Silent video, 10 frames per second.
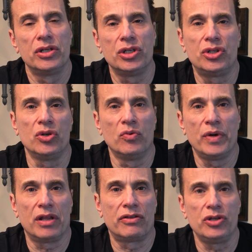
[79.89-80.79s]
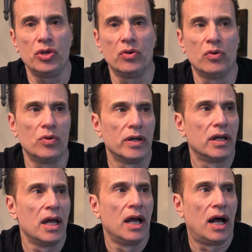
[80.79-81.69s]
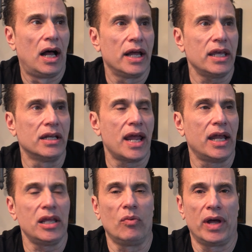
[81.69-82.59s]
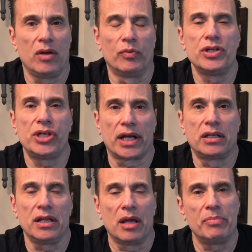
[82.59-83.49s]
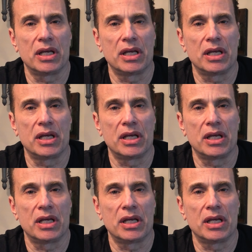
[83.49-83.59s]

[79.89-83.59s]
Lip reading: to do with you in any way rejecting them.